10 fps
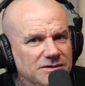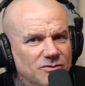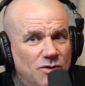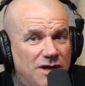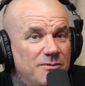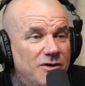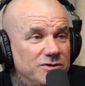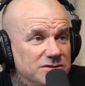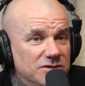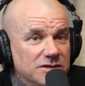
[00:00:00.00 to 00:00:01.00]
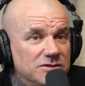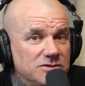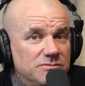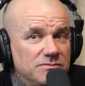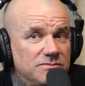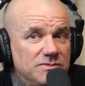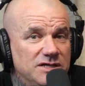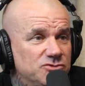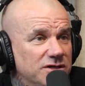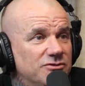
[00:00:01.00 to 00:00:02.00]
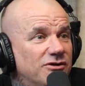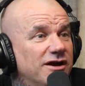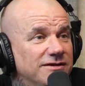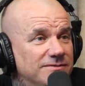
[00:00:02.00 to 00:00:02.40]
Well, I'm always looking to get treated right.